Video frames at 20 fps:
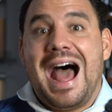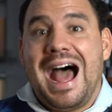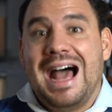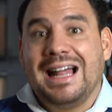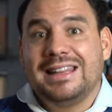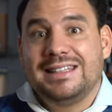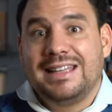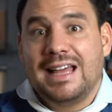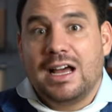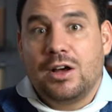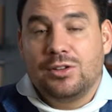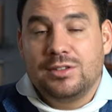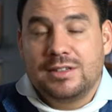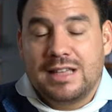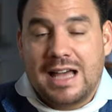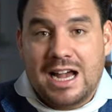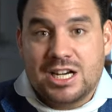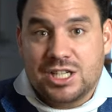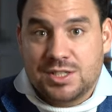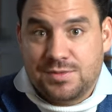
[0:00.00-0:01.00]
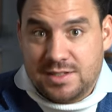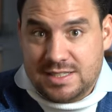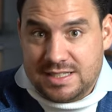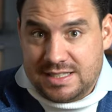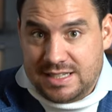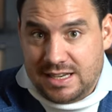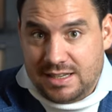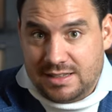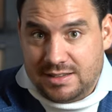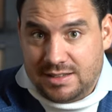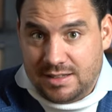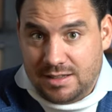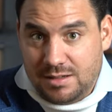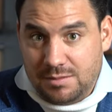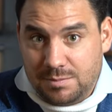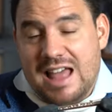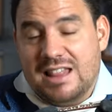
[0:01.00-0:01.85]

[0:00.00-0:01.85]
at Caran's facility,